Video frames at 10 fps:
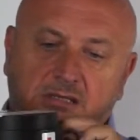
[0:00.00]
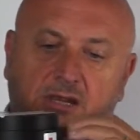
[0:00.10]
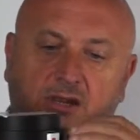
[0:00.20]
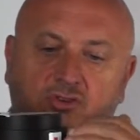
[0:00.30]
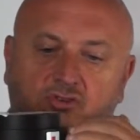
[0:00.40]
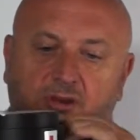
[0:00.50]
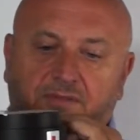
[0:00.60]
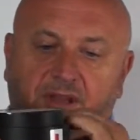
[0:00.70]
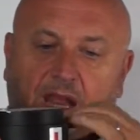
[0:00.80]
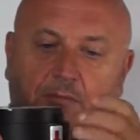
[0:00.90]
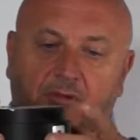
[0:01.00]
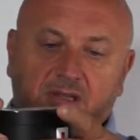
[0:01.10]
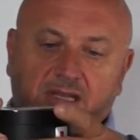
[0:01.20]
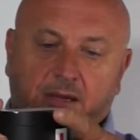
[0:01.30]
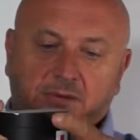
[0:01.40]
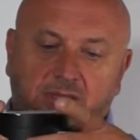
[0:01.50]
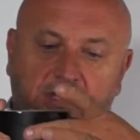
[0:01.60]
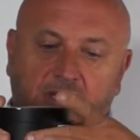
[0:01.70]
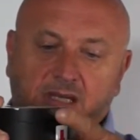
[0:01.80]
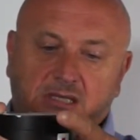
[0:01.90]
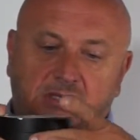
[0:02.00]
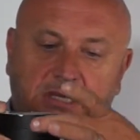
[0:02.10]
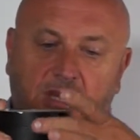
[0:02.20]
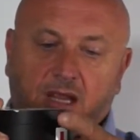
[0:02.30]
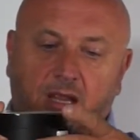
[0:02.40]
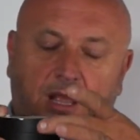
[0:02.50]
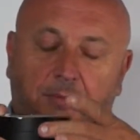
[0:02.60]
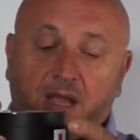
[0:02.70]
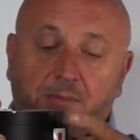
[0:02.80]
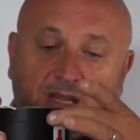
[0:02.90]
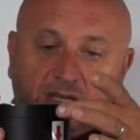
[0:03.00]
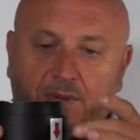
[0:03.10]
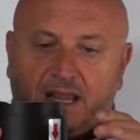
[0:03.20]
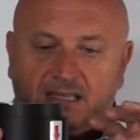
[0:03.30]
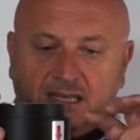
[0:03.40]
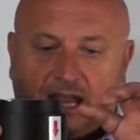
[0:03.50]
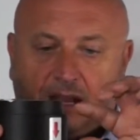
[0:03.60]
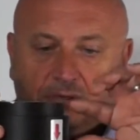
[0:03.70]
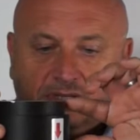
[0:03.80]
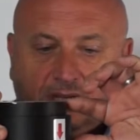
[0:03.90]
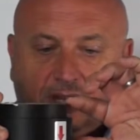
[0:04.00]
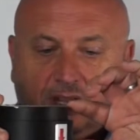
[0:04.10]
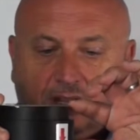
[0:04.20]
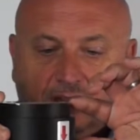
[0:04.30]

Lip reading: circuitry of the camera that's housed in this ABS plastic housing